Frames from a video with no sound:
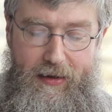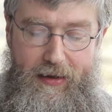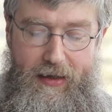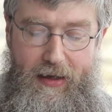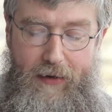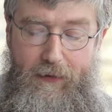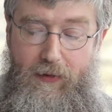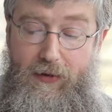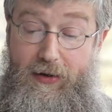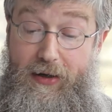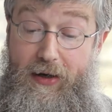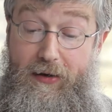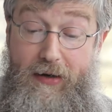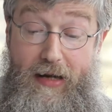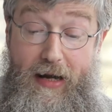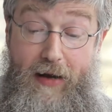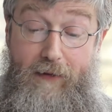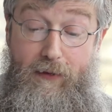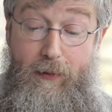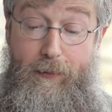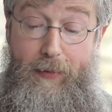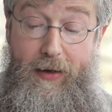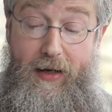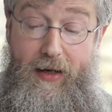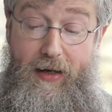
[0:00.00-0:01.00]
If you don't have
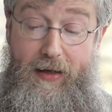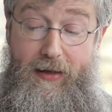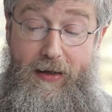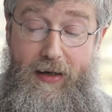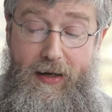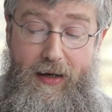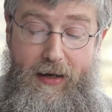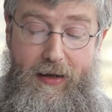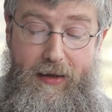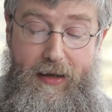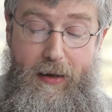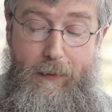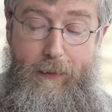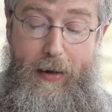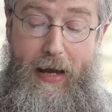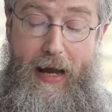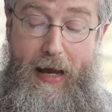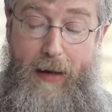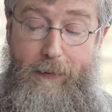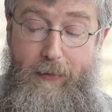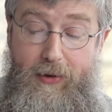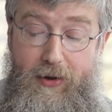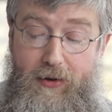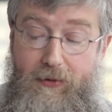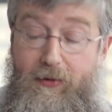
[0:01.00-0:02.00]
a beard, then
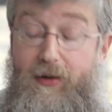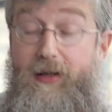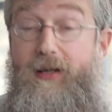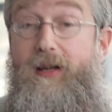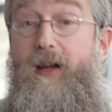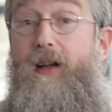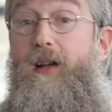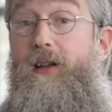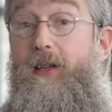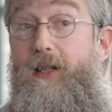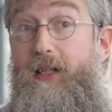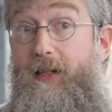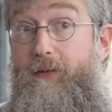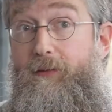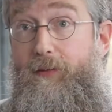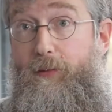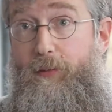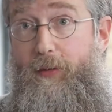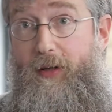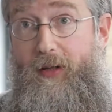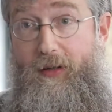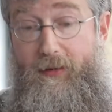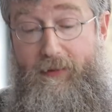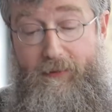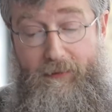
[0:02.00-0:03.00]
perhaps you could ask for
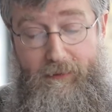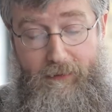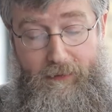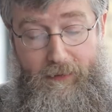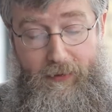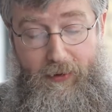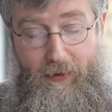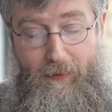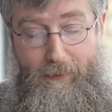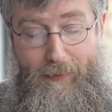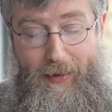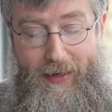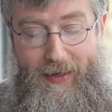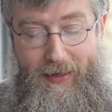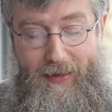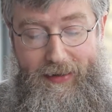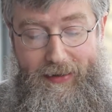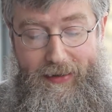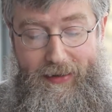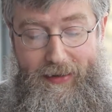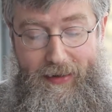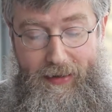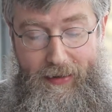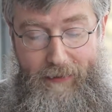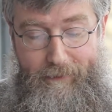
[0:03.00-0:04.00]
one for your
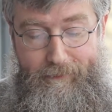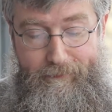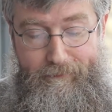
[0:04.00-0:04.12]
birthday.